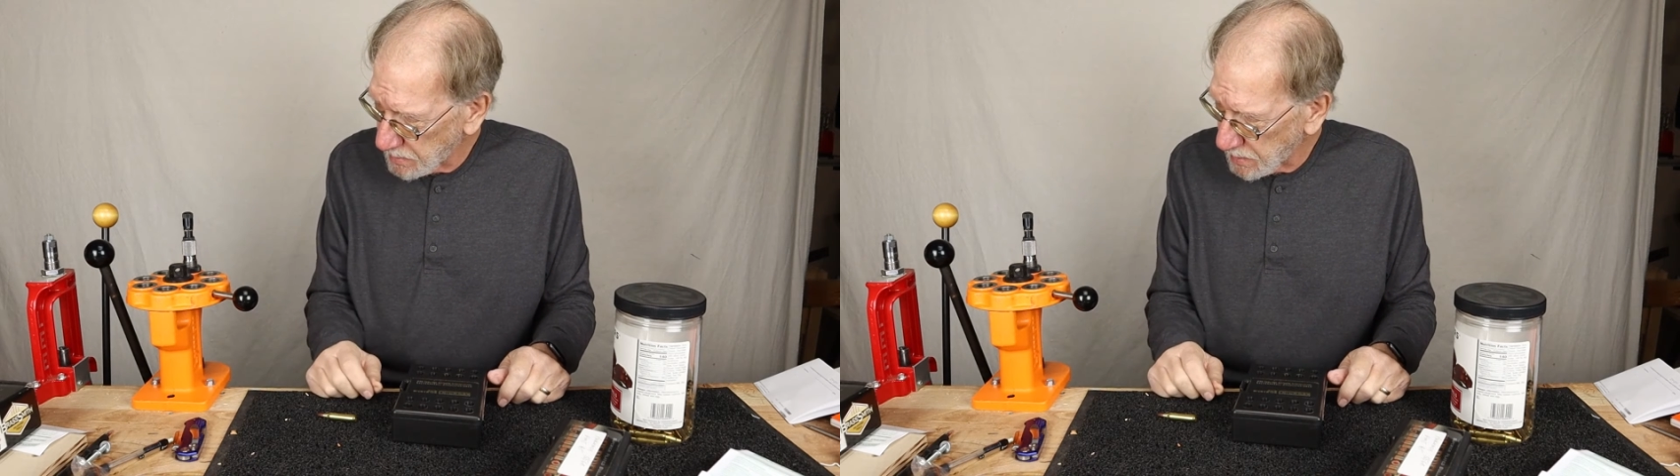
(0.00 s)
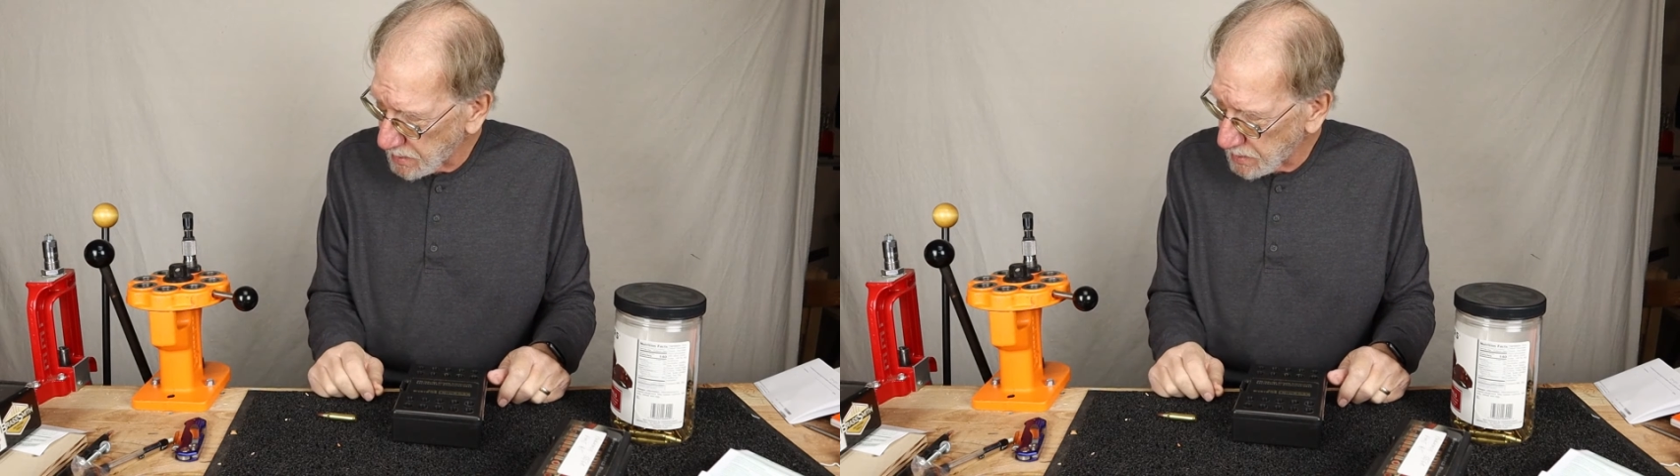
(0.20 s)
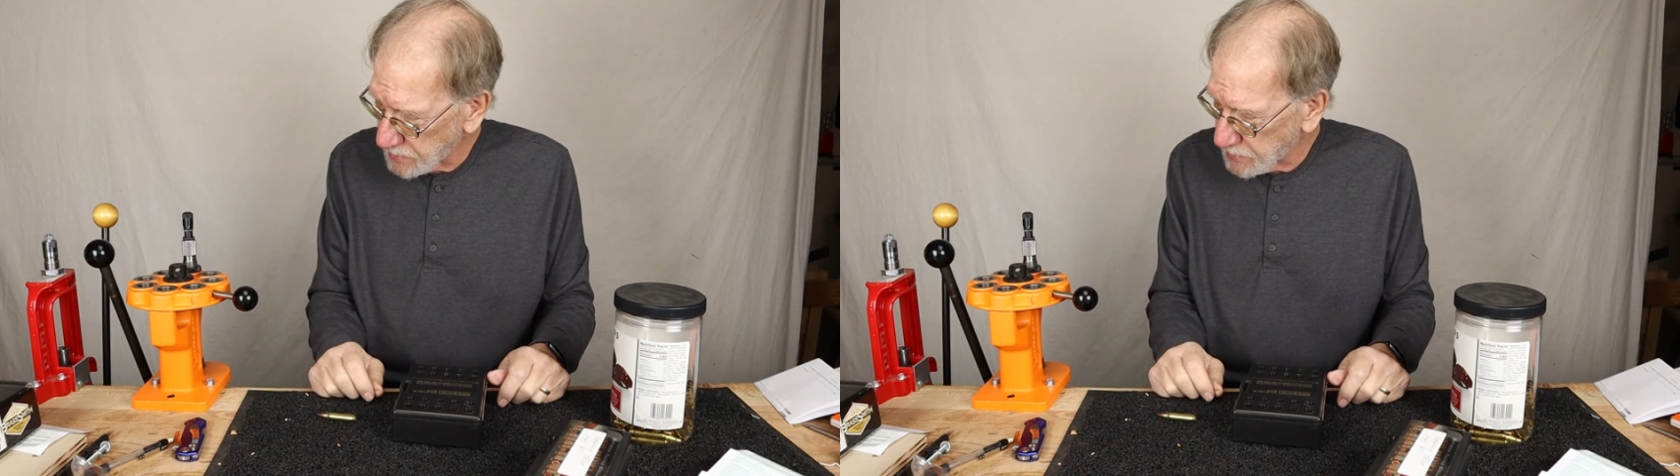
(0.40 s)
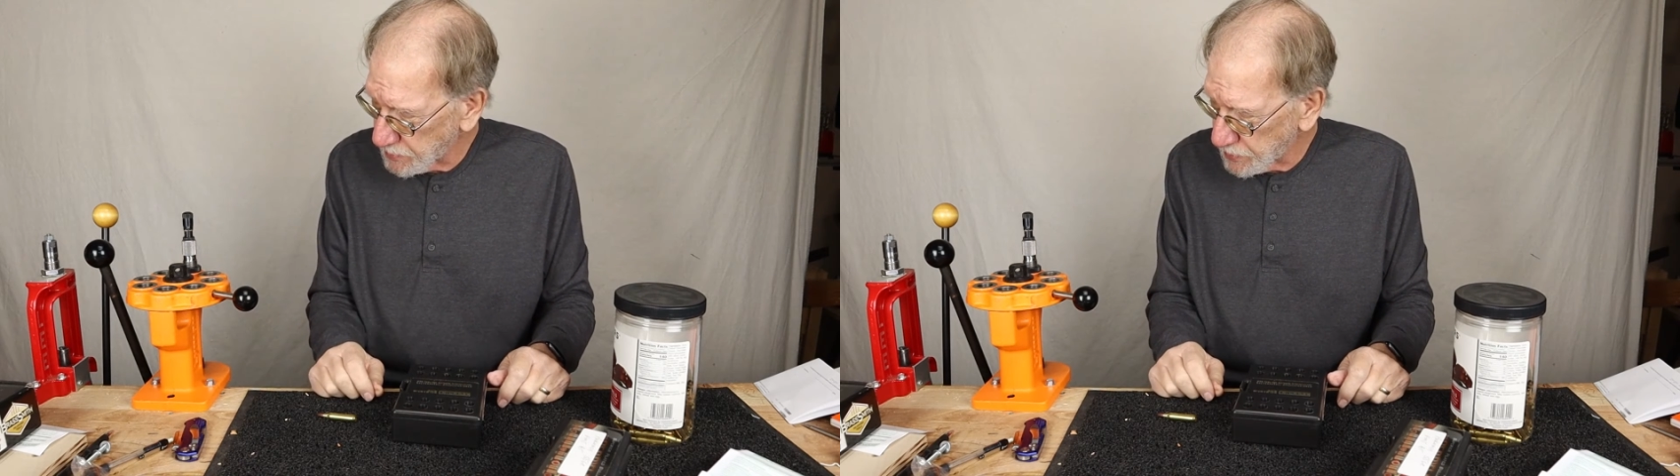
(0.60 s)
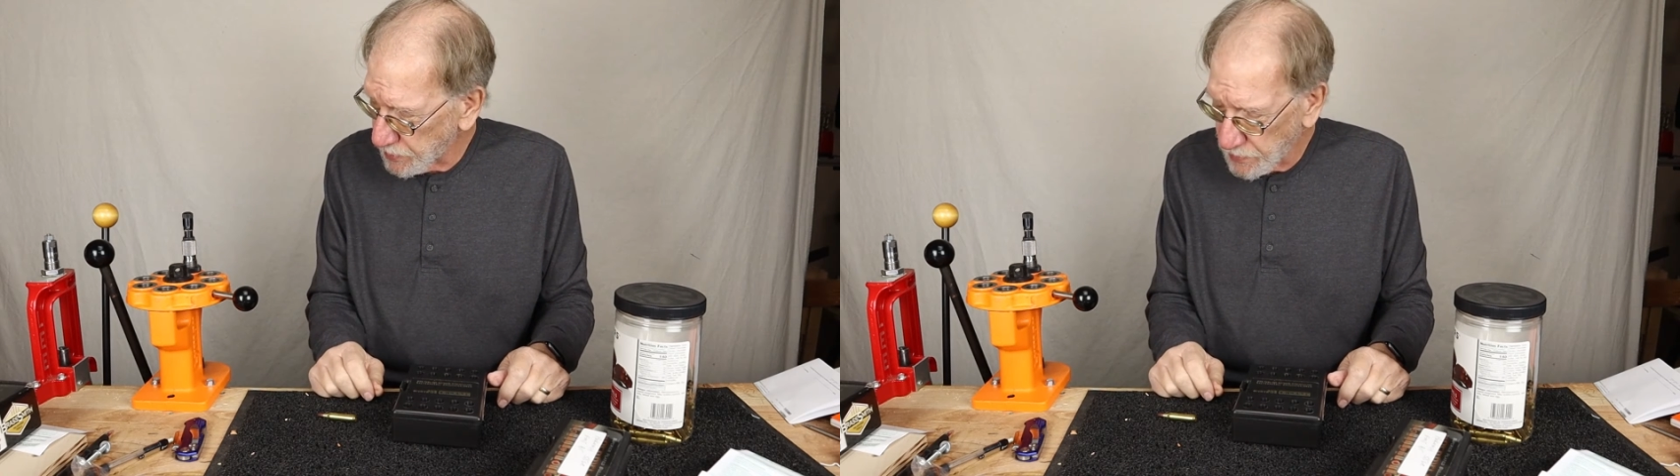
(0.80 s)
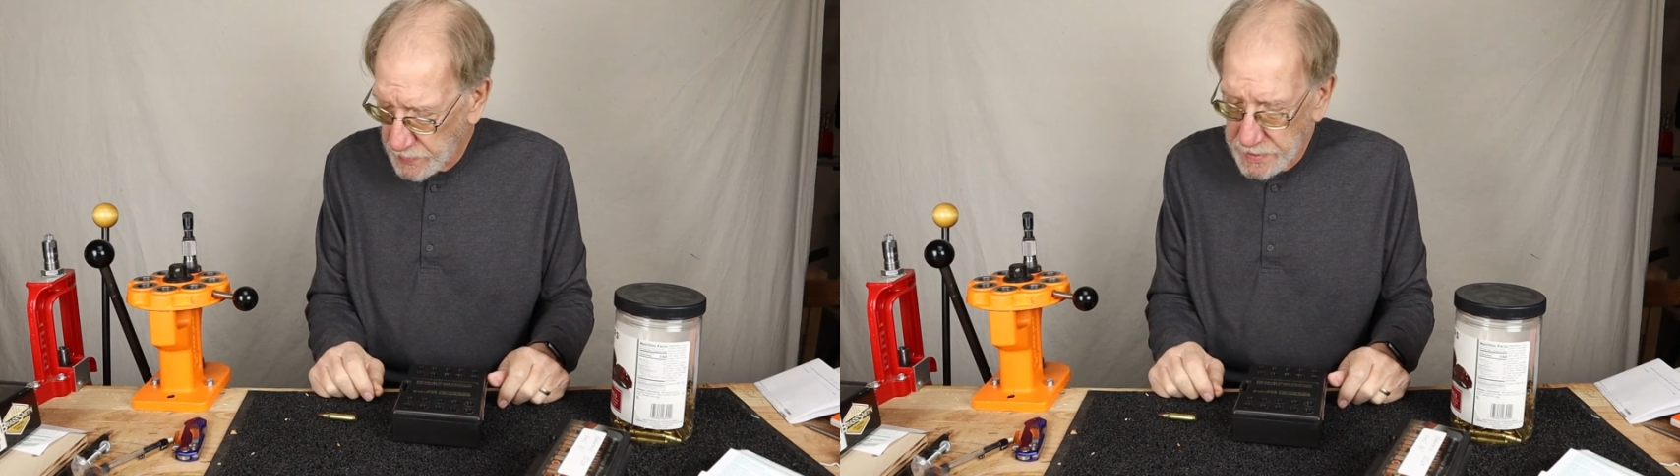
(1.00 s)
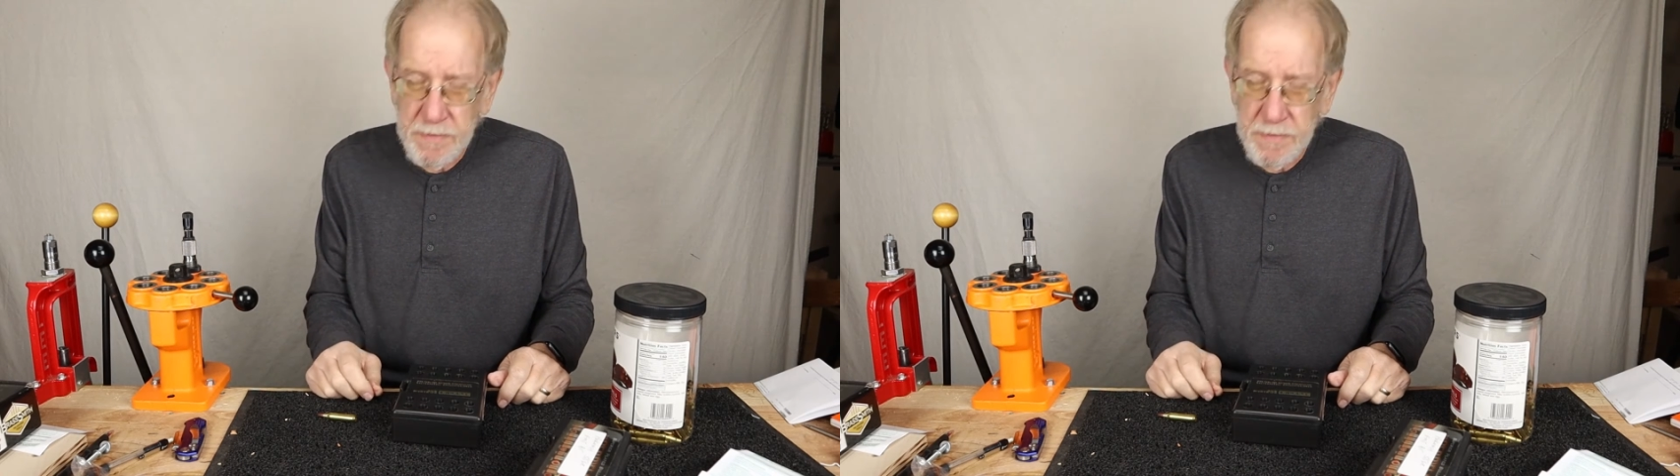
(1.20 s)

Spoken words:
223